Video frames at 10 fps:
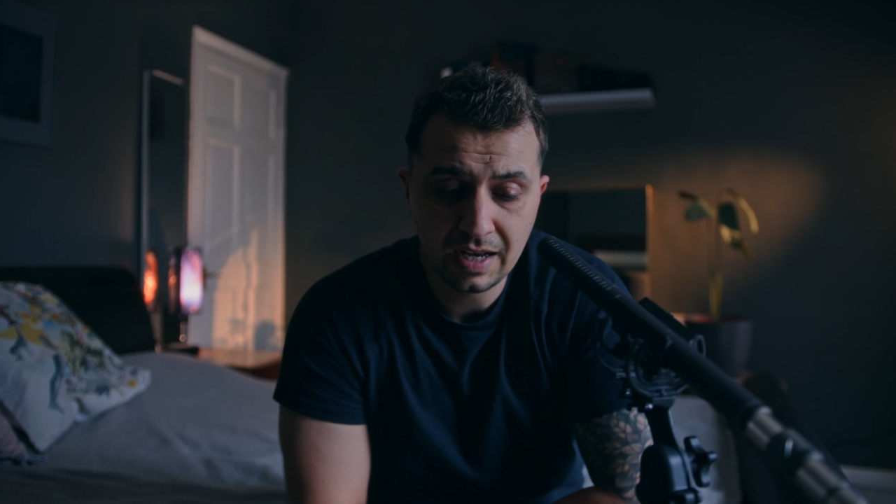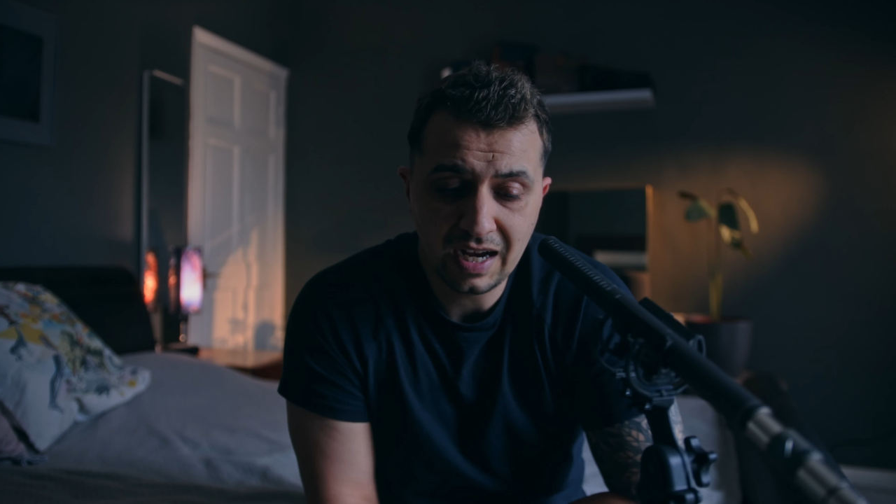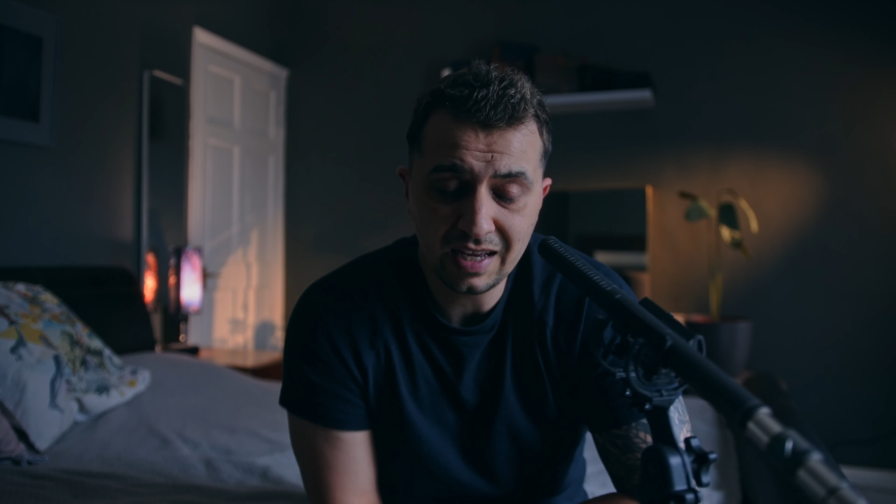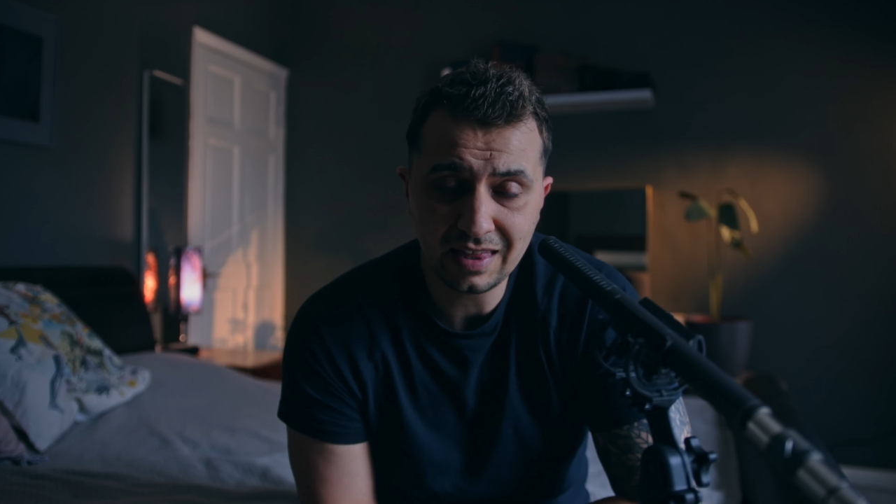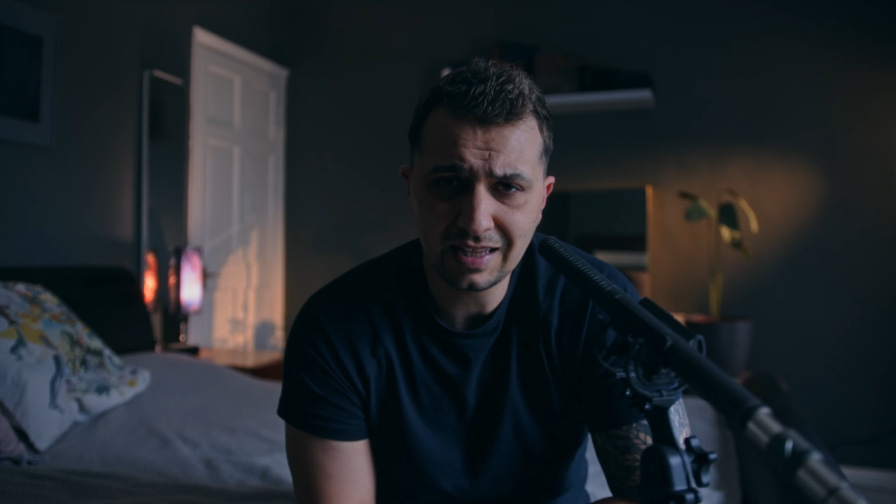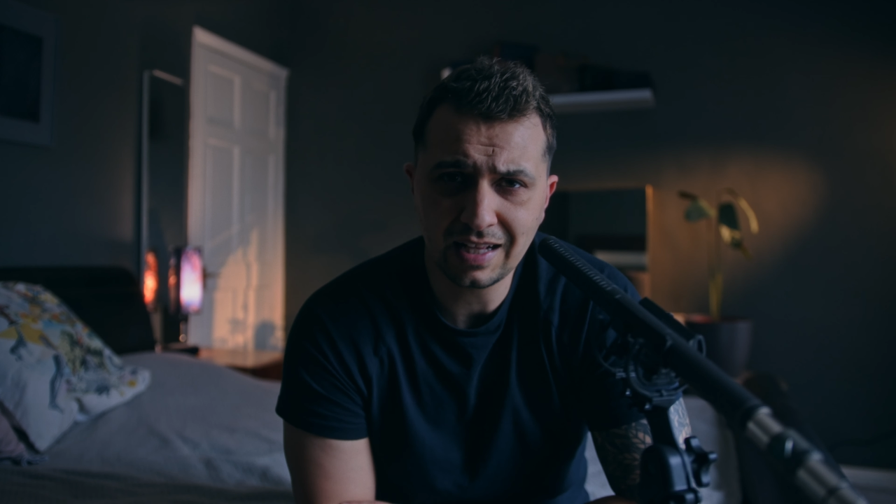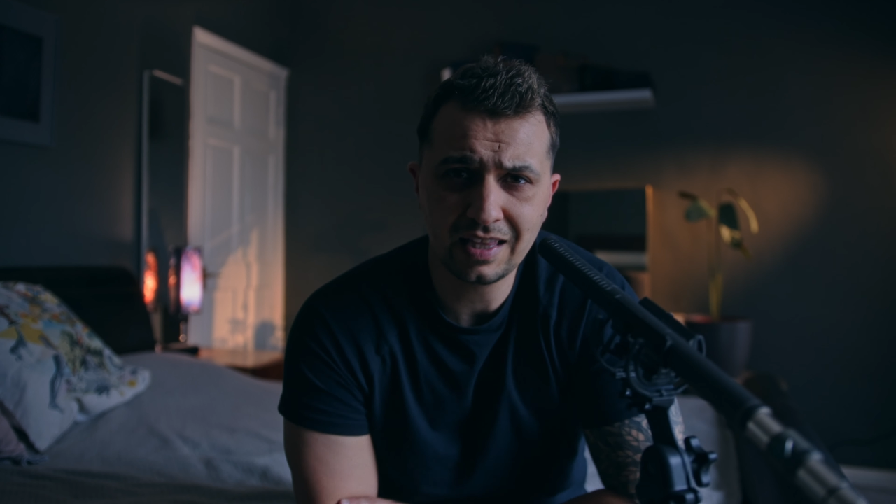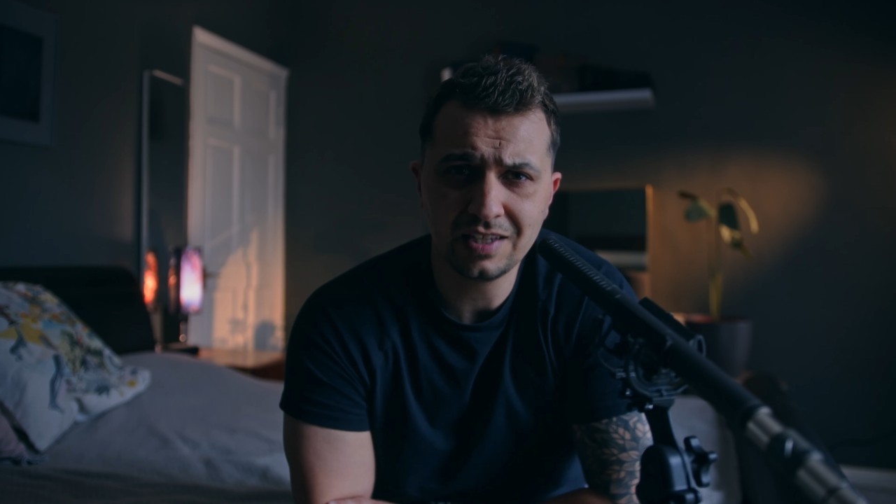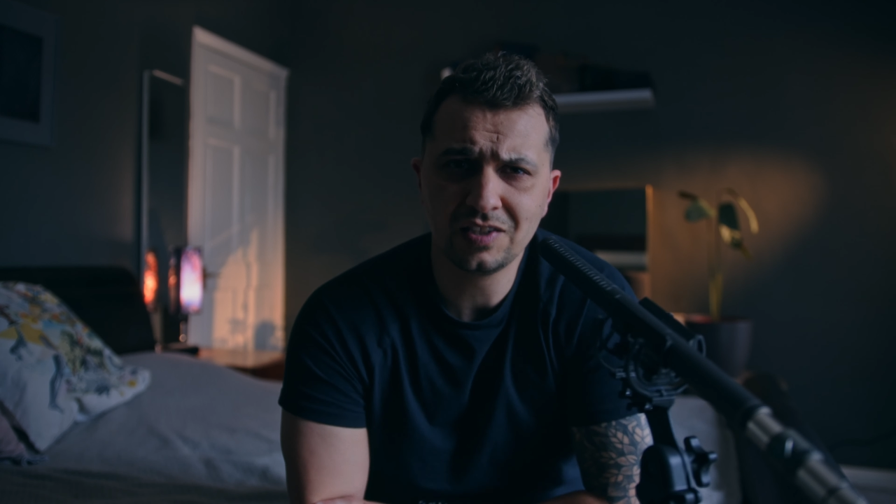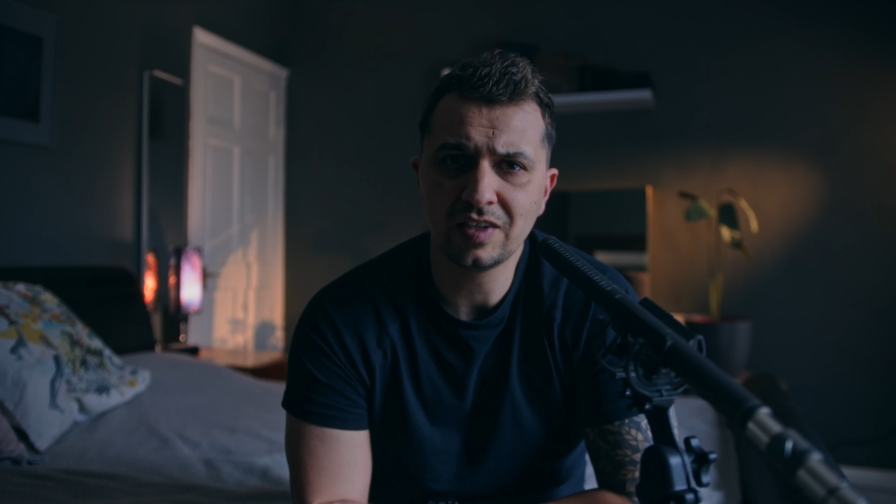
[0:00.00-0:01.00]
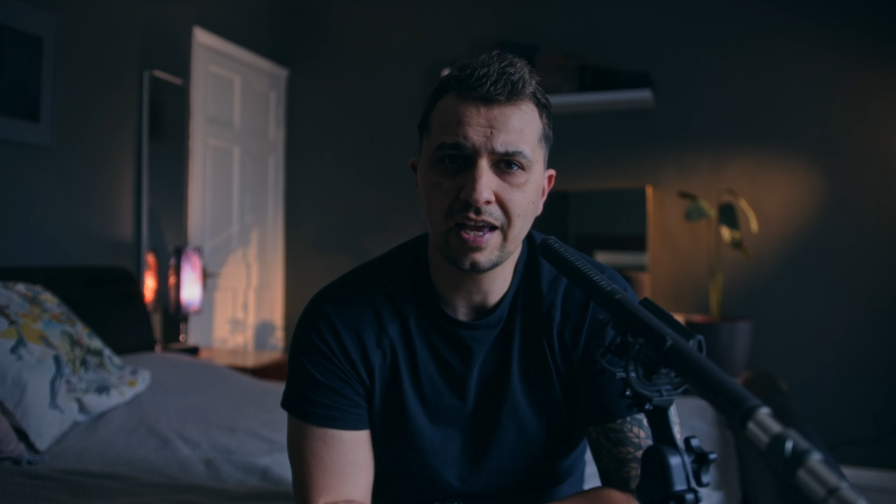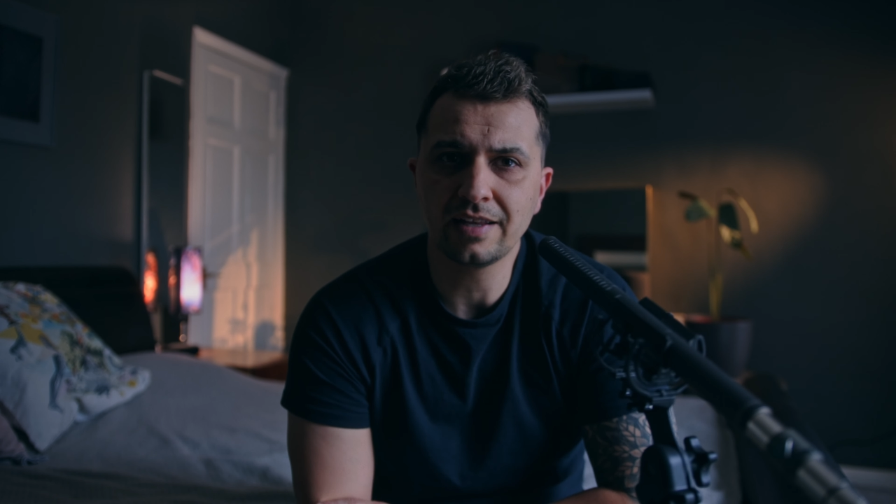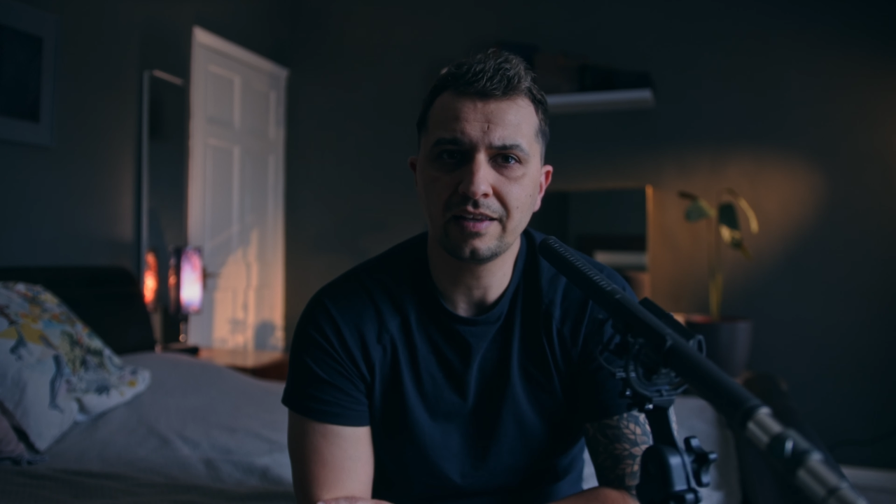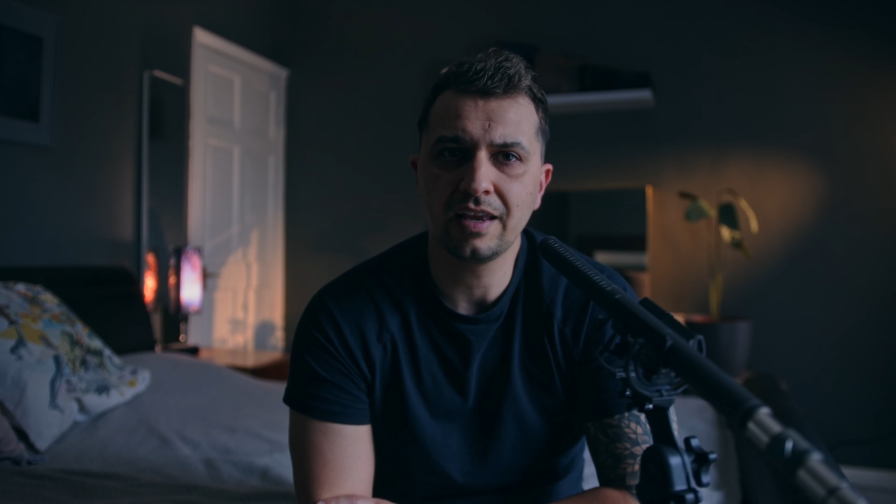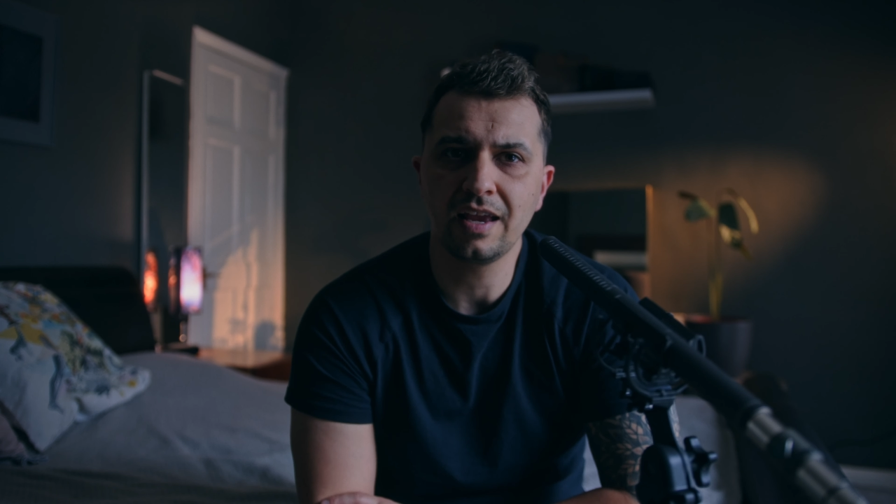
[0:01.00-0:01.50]
I think that this
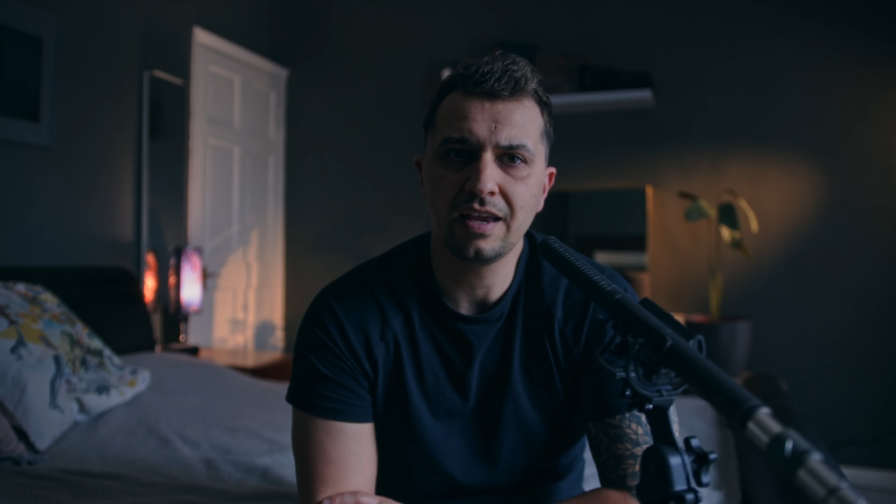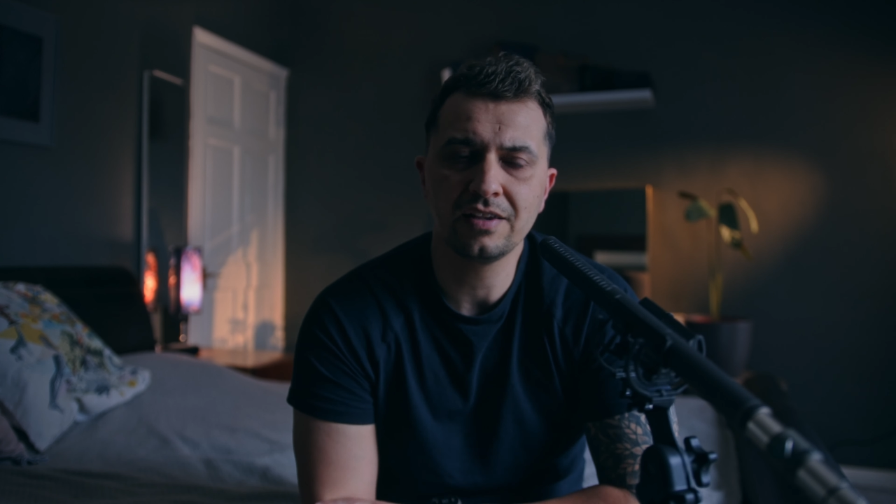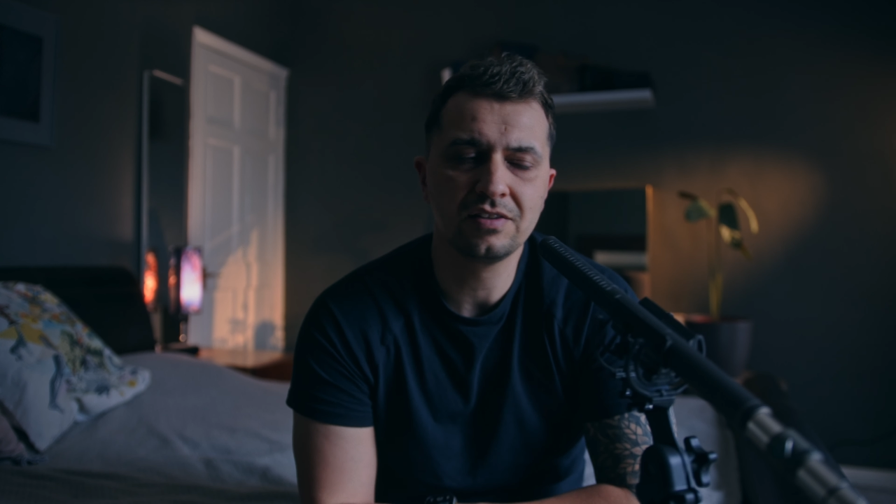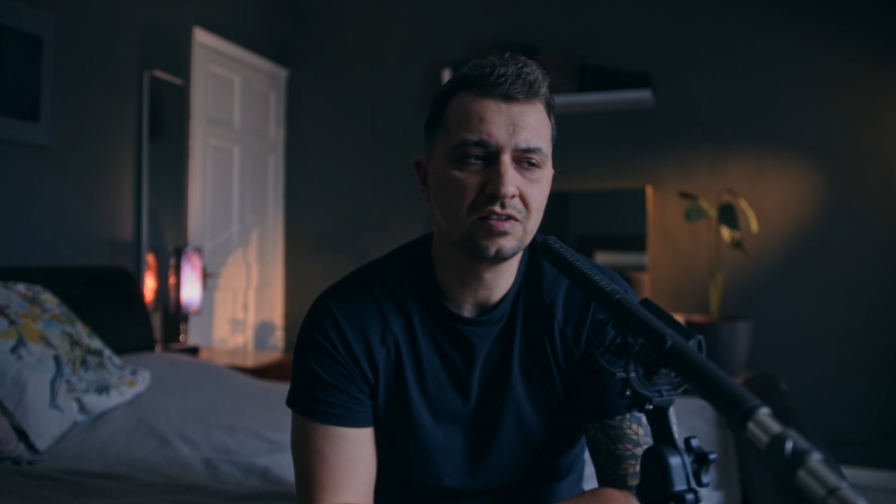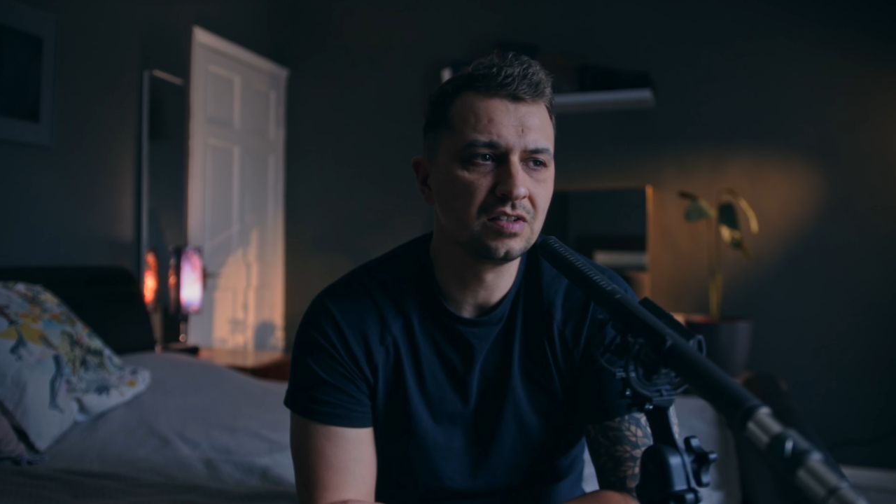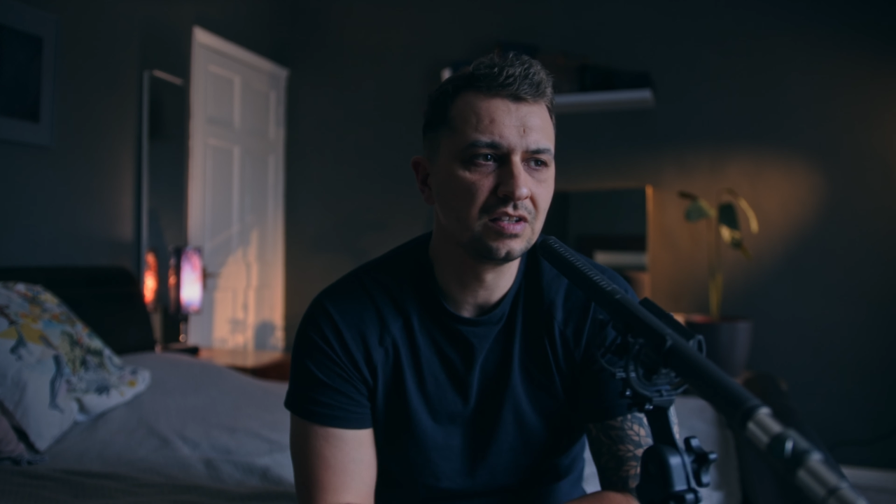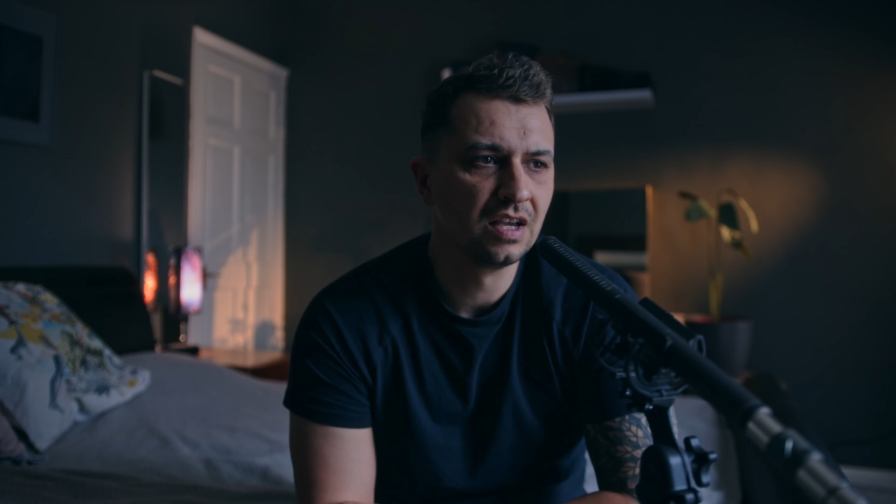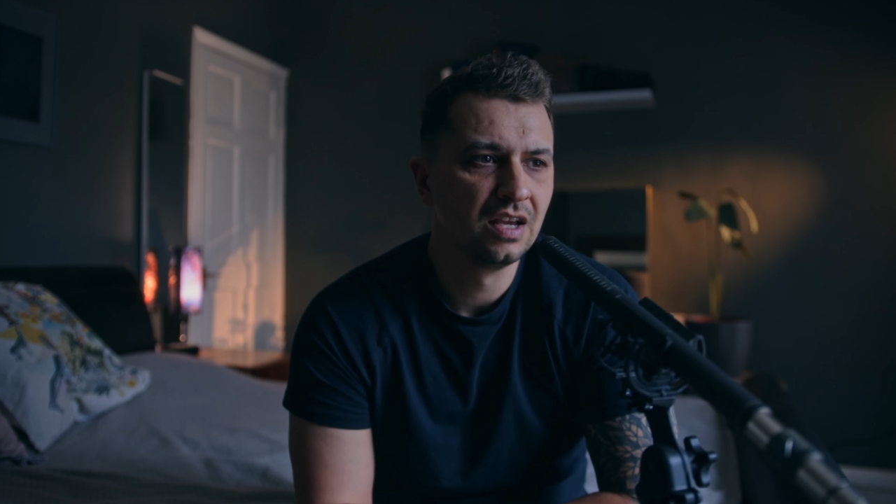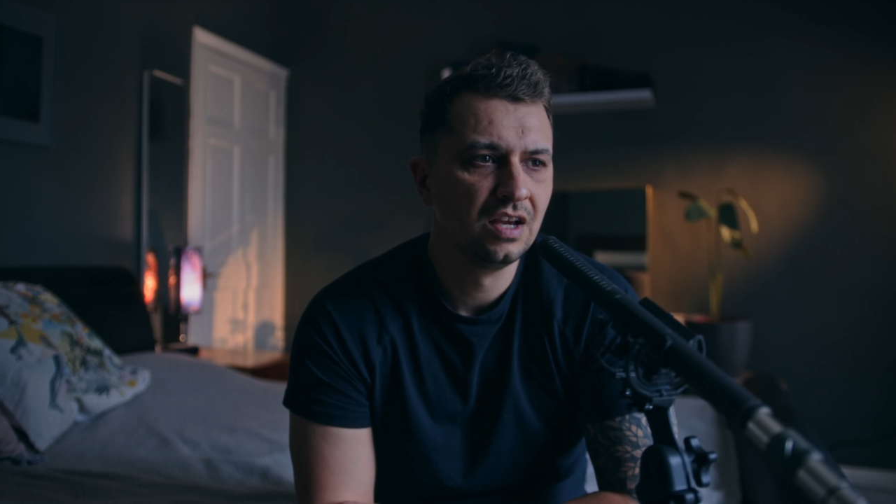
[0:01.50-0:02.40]
set is